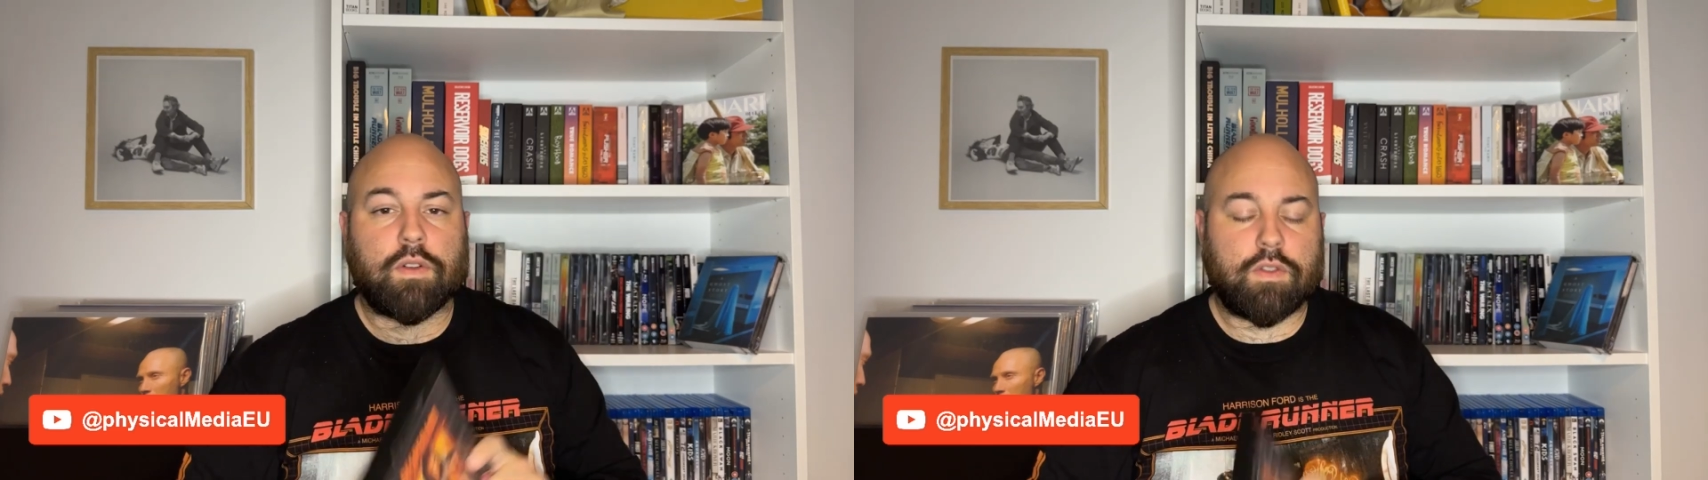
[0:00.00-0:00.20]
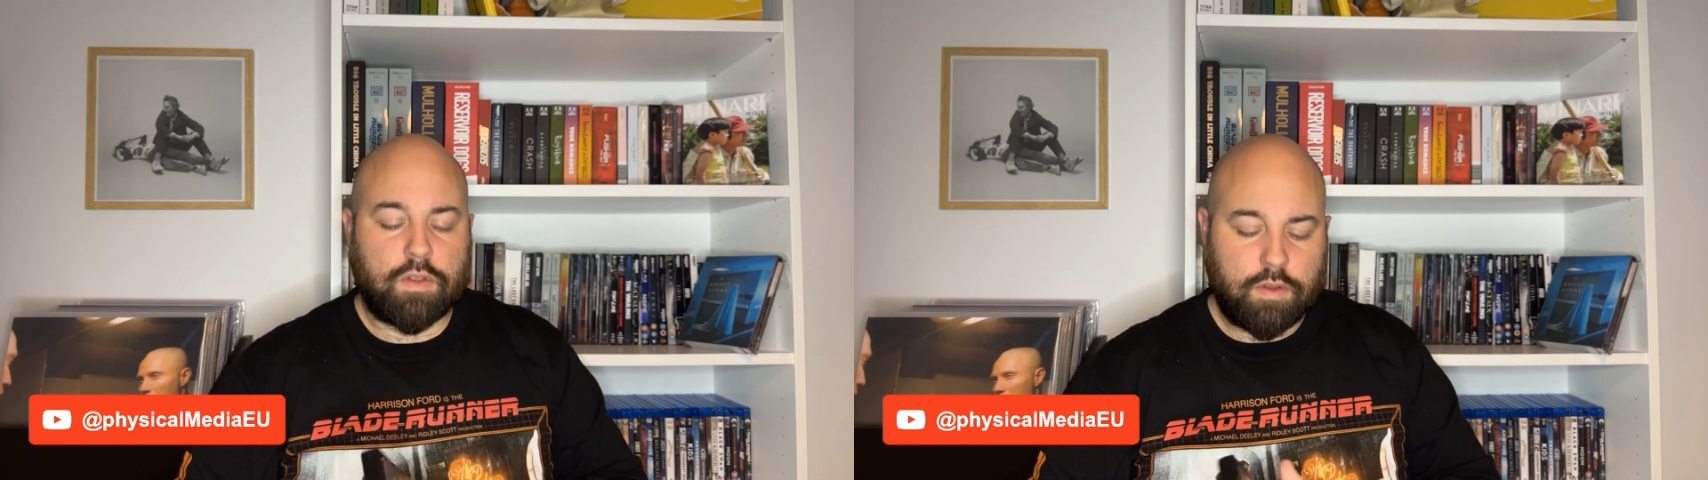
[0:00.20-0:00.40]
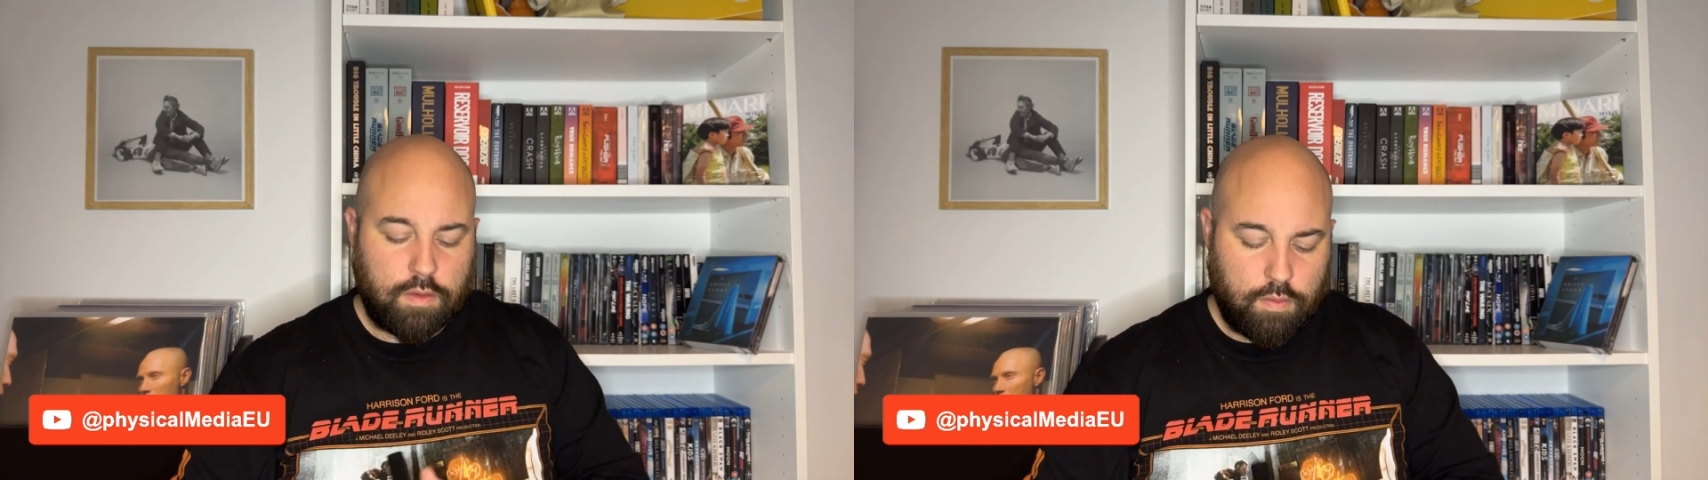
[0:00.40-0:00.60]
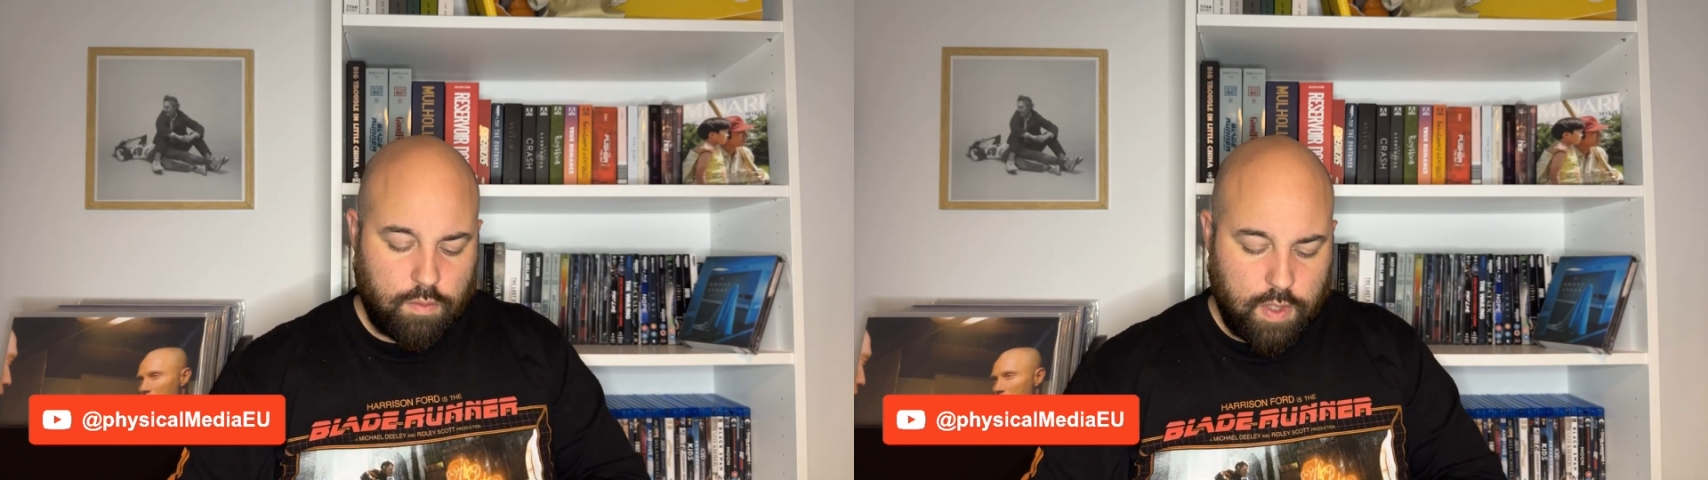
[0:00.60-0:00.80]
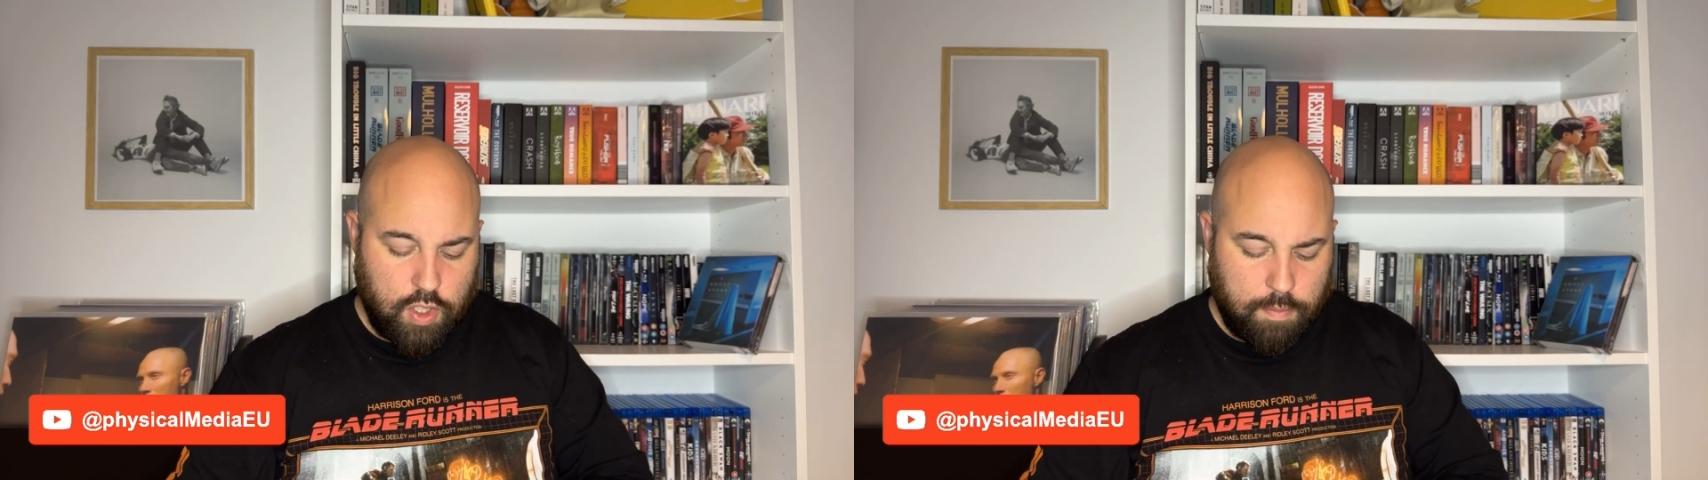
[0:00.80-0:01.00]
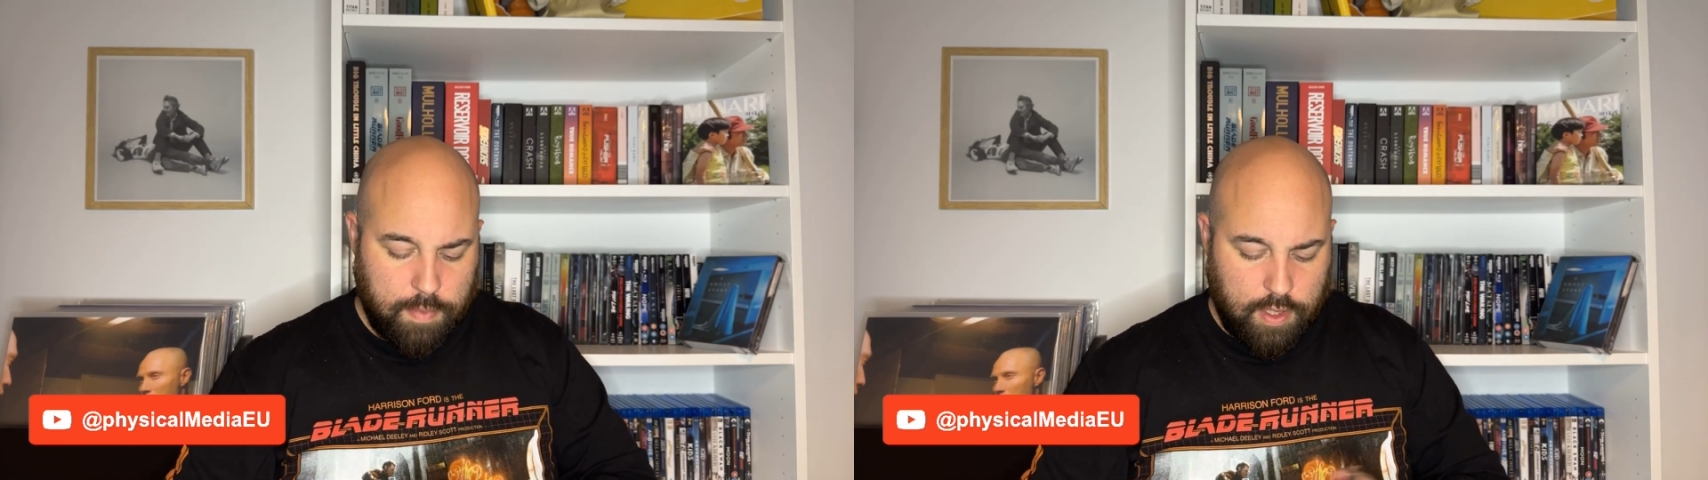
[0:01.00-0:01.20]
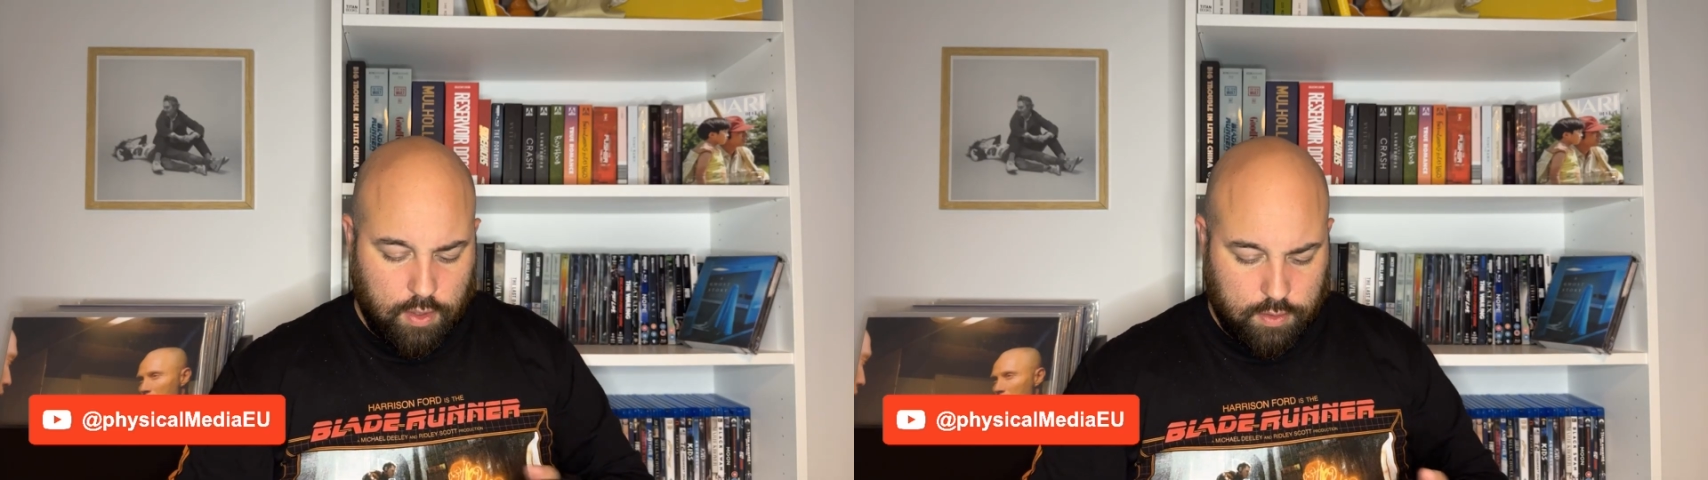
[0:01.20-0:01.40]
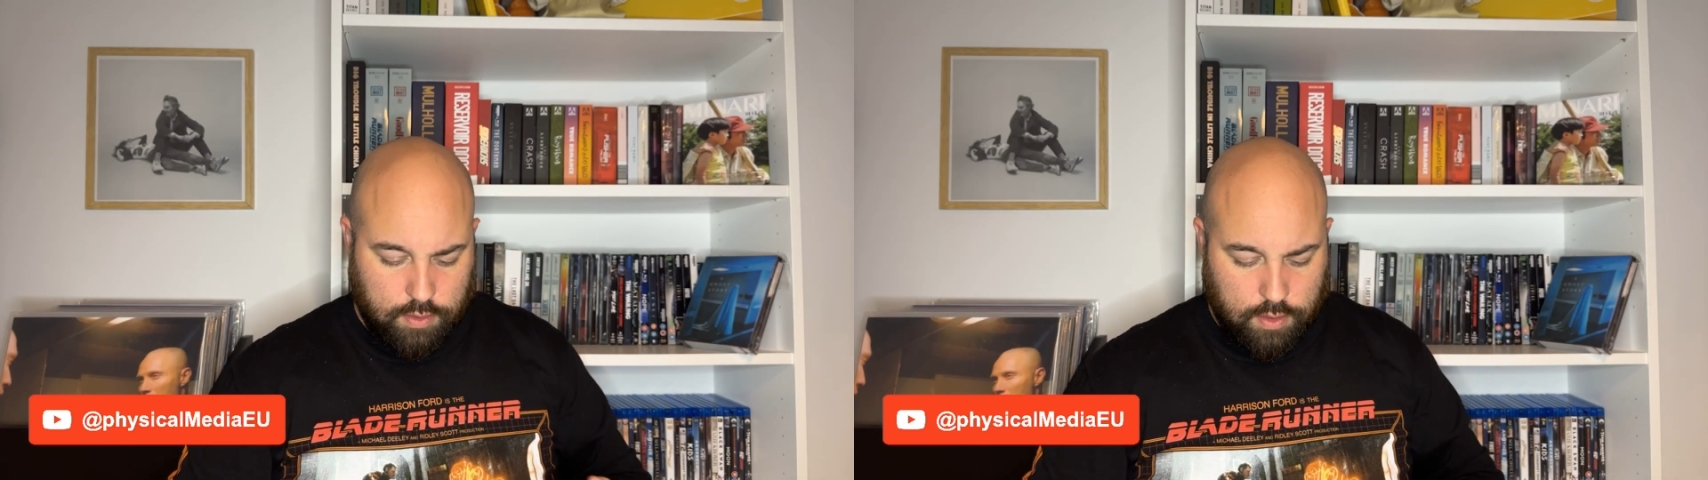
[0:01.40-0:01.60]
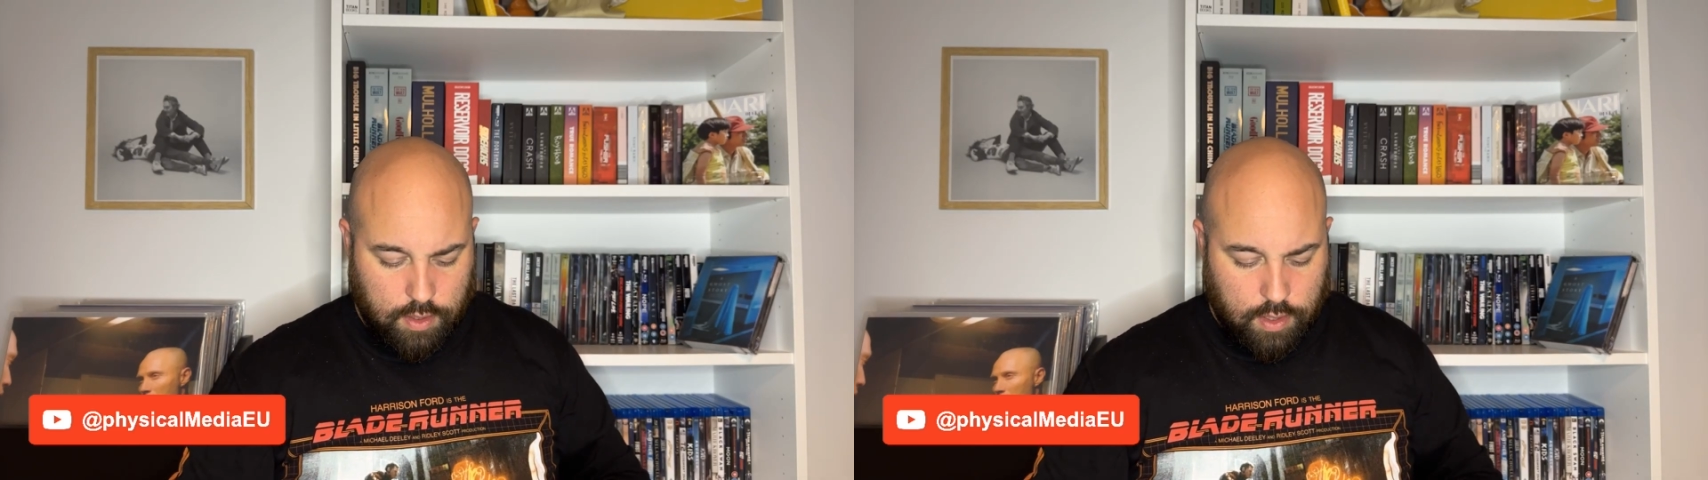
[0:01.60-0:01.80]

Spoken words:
also region B locked.